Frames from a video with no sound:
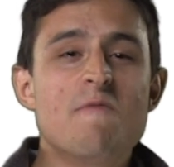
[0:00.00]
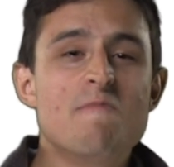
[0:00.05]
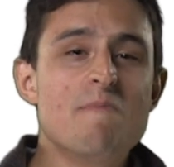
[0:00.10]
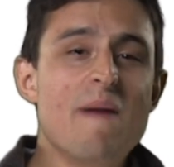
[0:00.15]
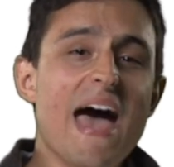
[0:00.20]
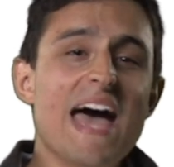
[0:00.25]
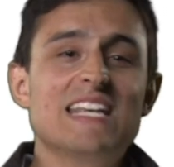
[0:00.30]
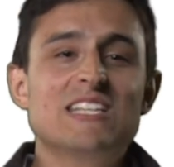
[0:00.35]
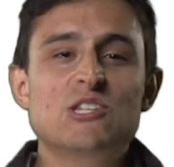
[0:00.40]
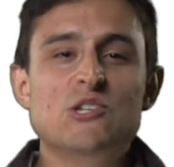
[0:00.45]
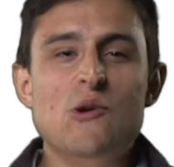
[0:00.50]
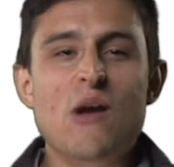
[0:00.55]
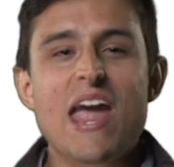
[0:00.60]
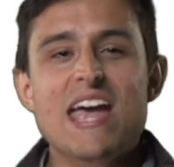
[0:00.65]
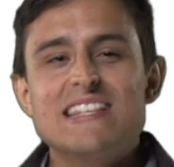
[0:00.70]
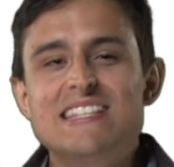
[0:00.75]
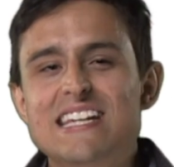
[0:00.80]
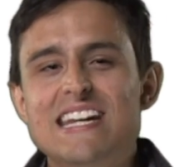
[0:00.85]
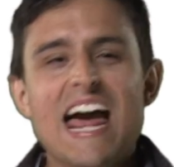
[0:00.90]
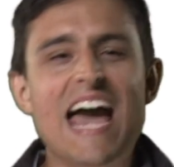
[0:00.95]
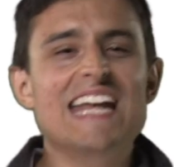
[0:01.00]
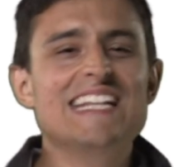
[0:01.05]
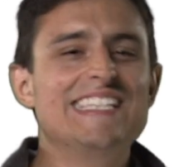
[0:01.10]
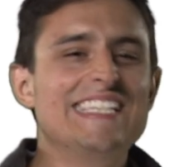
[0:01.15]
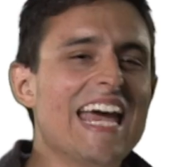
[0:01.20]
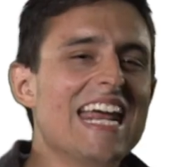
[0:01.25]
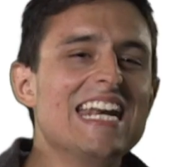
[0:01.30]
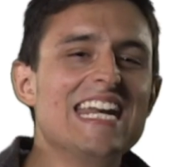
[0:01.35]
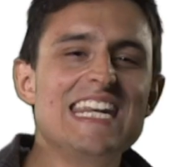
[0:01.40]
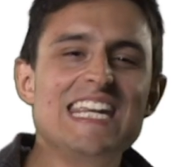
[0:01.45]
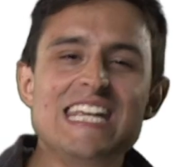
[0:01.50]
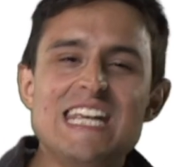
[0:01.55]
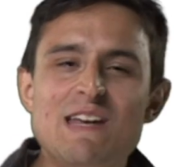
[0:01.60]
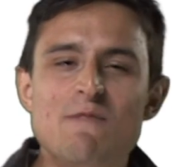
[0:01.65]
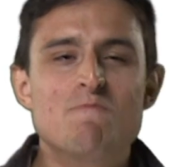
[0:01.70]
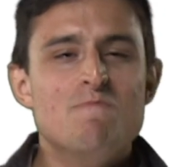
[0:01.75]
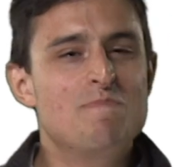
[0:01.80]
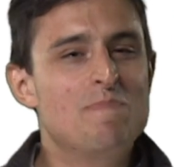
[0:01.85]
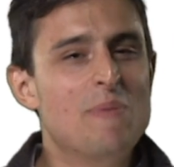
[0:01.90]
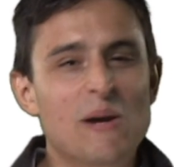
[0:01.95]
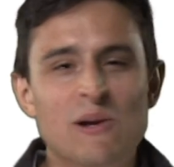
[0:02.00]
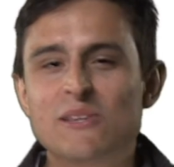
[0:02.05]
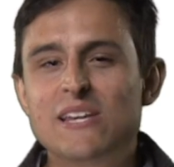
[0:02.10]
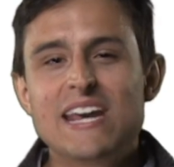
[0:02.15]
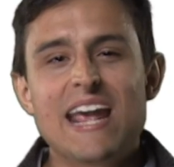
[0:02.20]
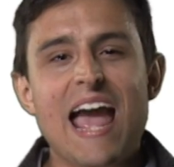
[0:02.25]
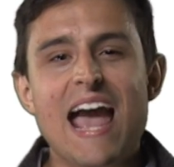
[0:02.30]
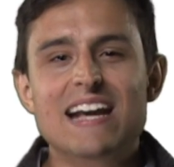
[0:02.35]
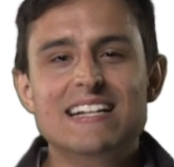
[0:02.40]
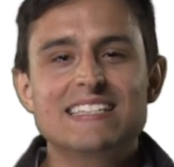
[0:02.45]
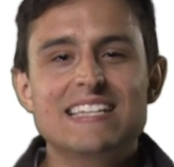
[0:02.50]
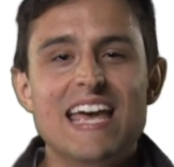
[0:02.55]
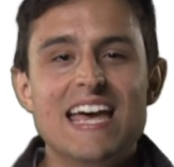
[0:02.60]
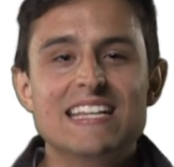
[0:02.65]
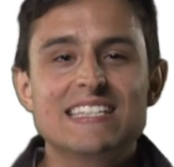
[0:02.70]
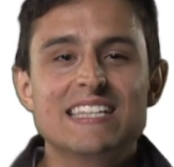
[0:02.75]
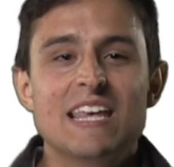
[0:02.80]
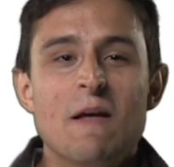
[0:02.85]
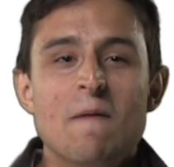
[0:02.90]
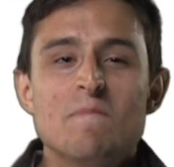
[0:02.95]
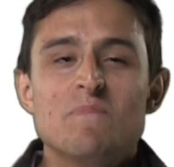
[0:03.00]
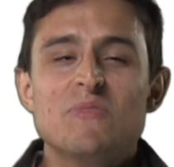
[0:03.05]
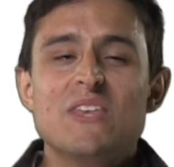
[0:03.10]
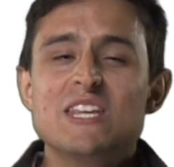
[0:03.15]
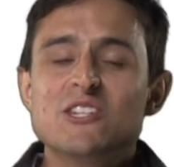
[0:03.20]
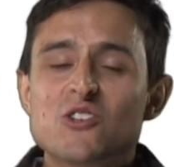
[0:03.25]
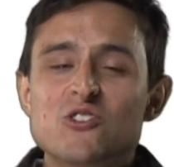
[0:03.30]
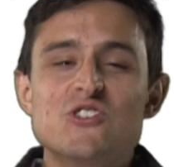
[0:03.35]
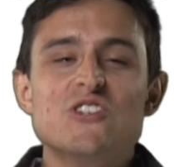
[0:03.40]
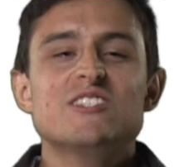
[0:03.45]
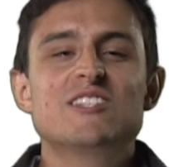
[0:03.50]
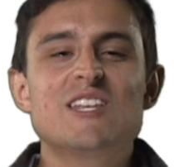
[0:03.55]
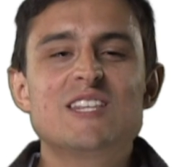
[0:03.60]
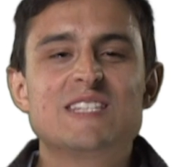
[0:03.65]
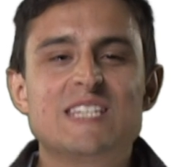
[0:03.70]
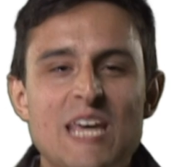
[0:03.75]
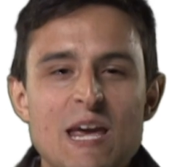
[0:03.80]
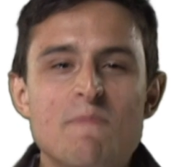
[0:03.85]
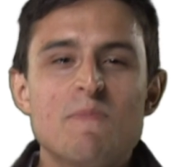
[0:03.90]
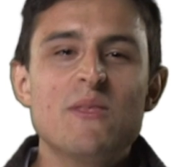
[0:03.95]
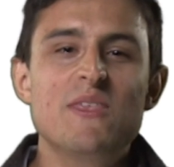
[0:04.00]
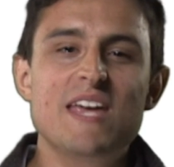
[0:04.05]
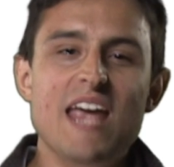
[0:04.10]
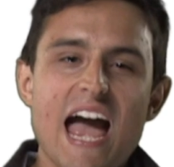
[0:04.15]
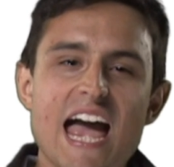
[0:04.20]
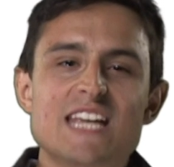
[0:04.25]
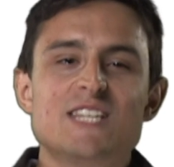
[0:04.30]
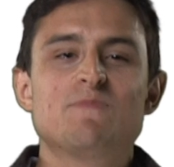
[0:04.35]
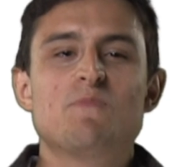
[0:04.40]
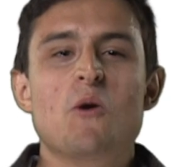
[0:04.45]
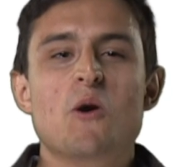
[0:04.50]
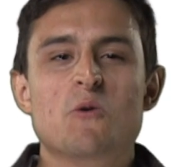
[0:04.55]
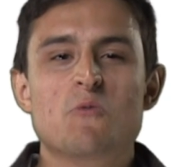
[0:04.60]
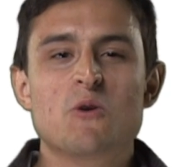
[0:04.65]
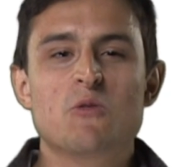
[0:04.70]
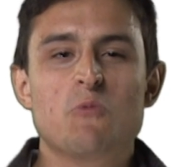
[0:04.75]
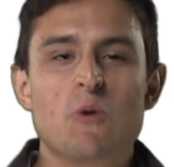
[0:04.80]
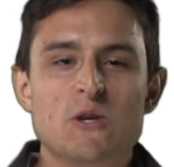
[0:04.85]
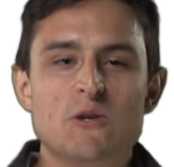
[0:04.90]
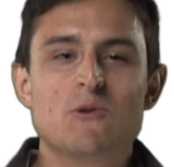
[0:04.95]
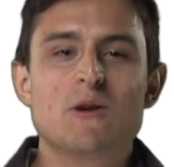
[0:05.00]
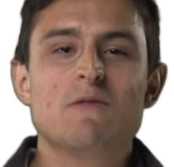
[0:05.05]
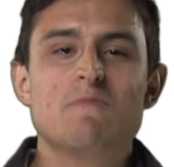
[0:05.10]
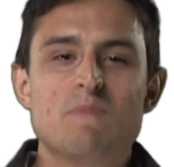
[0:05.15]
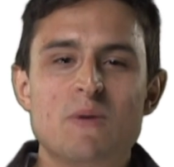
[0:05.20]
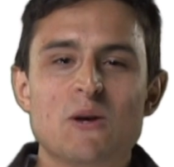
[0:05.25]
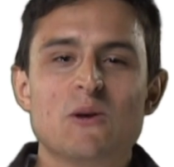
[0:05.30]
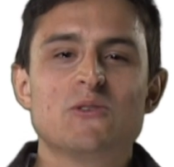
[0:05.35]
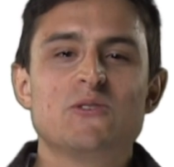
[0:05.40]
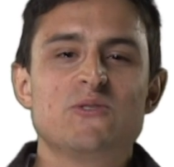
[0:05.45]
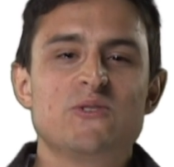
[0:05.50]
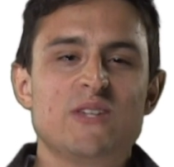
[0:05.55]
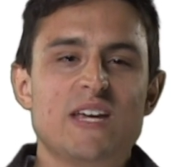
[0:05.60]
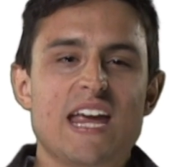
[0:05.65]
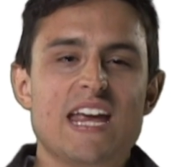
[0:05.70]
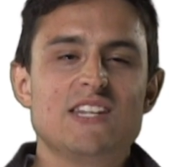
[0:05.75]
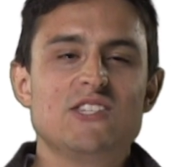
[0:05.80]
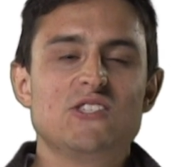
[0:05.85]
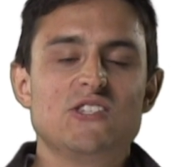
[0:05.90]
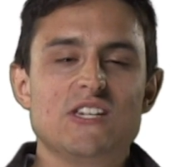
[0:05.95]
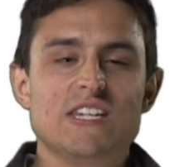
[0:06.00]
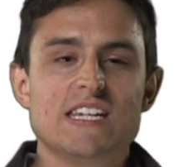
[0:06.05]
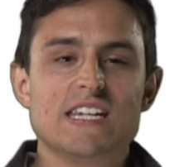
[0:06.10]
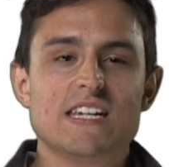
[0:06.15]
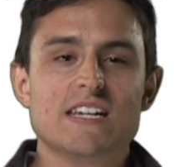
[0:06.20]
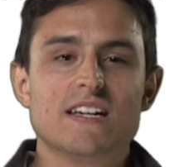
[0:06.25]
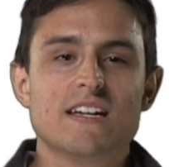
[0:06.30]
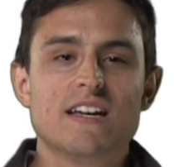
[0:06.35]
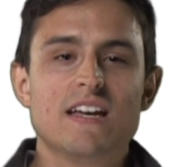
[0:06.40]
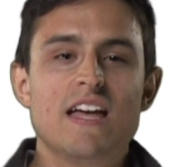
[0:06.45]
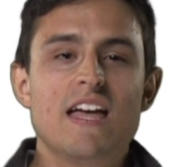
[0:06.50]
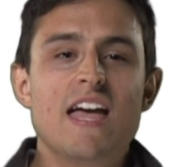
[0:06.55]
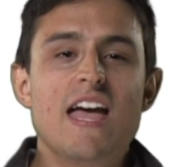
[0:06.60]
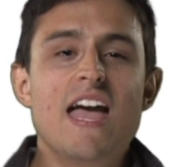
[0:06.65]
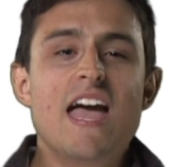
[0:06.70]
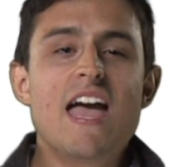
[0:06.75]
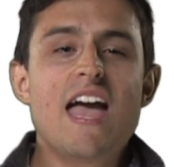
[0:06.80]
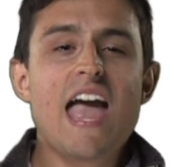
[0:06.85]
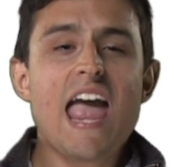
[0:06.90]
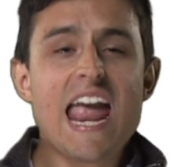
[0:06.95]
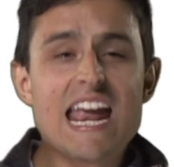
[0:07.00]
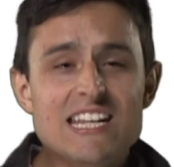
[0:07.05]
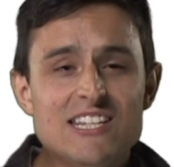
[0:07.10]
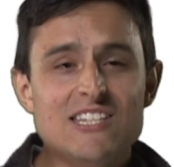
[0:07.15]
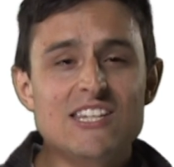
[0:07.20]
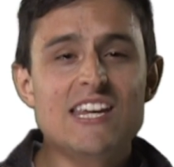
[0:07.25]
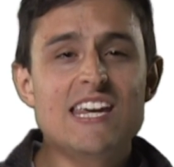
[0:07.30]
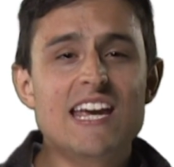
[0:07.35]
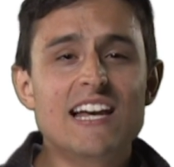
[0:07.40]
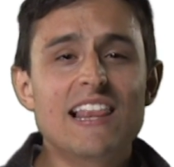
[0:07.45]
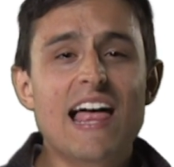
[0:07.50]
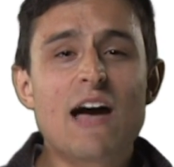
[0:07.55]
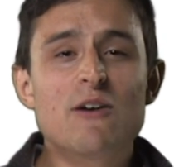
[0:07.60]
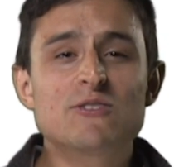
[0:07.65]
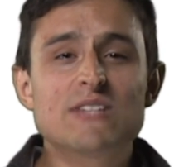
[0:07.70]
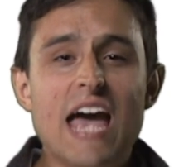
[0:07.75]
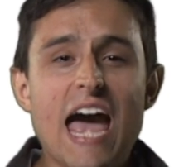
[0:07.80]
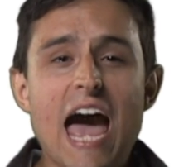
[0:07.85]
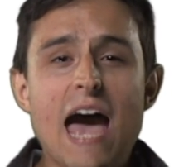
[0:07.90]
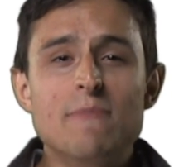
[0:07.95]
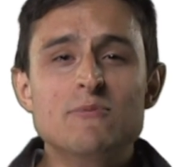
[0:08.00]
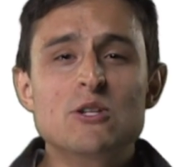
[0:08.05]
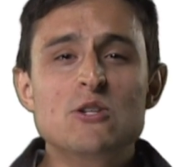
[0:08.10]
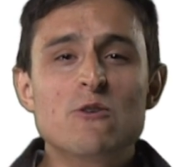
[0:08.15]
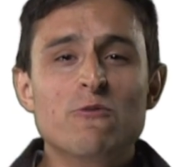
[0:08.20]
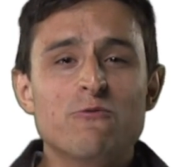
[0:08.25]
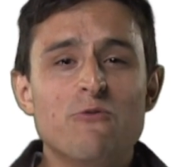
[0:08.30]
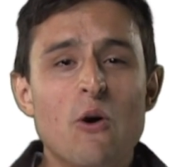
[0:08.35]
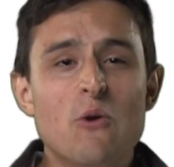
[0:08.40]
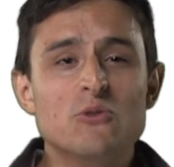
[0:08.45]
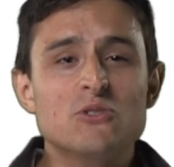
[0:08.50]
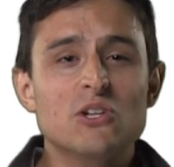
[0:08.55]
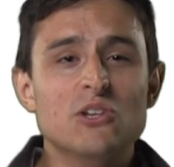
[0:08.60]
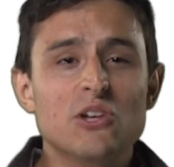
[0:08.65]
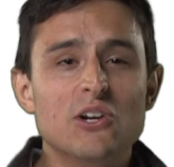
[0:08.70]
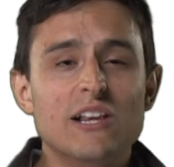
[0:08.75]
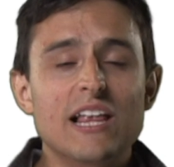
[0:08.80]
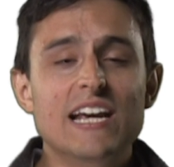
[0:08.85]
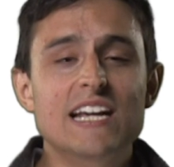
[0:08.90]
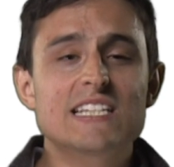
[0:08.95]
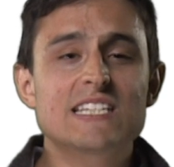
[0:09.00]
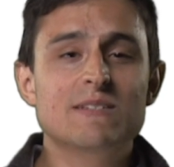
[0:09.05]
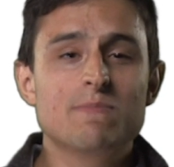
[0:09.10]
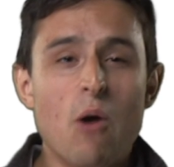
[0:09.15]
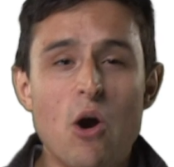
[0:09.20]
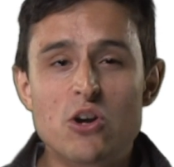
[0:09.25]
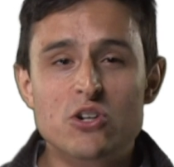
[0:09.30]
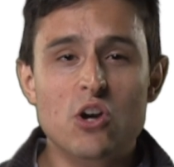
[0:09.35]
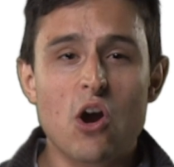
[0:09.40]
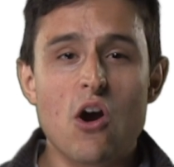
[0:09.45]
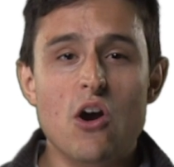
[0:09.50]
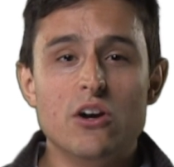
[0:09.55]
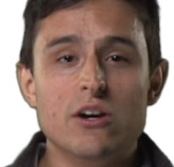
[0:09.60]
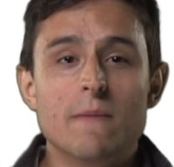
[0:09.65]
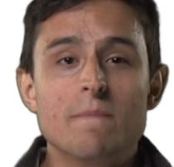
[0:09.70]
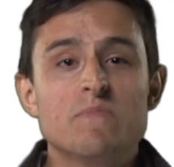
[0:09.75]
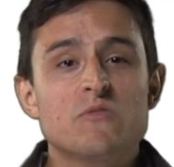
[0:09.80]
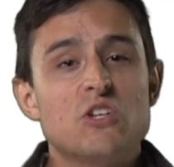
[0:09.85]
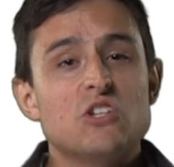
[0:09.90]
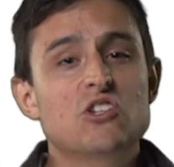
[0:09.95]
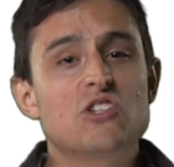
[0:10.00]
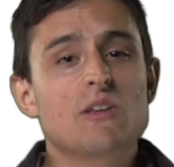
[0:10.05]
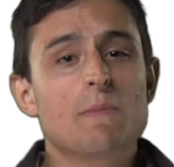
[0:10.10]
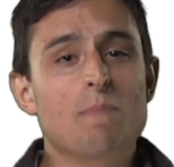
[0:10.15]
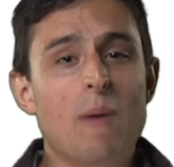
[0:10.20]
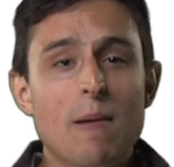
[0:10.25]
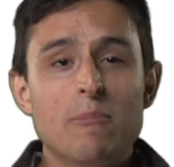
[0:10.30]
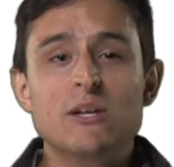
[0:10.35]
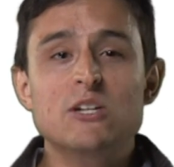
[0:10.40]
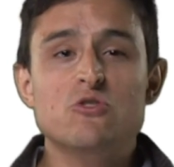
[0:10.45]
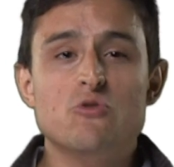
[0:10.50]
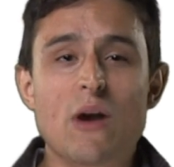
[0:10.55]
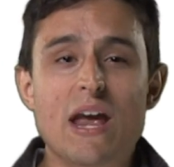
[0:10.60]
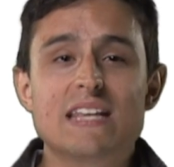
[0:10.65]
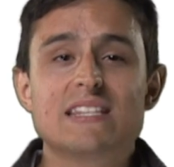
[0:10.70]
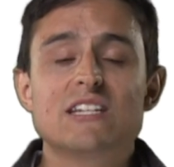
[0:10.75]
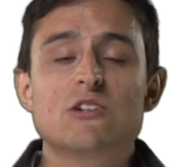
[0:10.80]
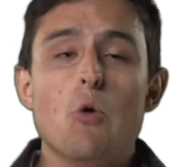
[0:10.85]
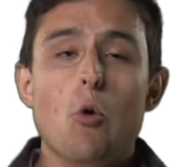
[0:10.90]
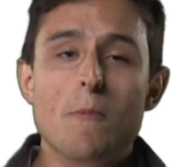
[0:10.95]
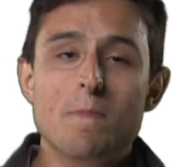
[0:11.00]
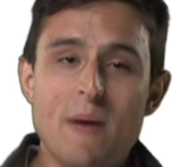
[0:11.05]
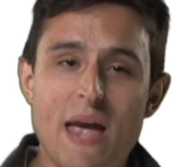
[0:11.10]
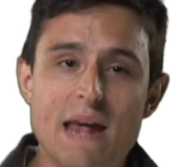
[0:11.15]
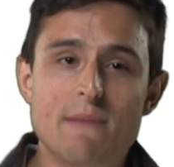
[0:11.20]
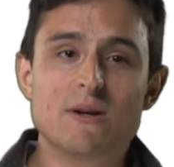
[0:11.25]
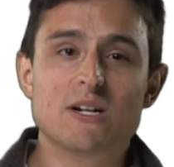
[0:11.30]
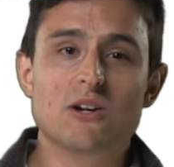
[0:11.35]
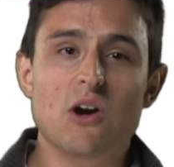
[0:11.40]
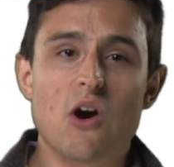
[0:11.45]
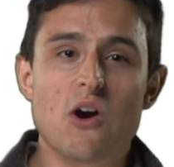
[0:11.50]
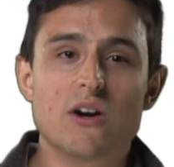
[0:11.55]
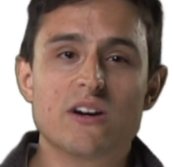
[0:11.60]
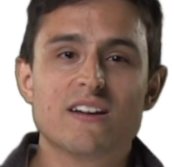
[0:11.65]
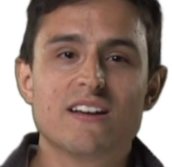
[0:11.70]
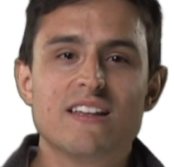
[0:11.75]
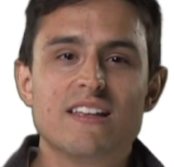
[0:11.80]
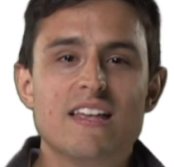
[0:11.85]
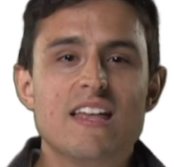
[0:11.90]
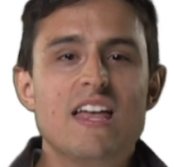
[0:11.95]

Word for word: Mass transit, identity, building access, these are just the tip of the iceberg with what you can build using HCE. HCE allows apps on your phone to look like a smart card, such as a public transit or payment card.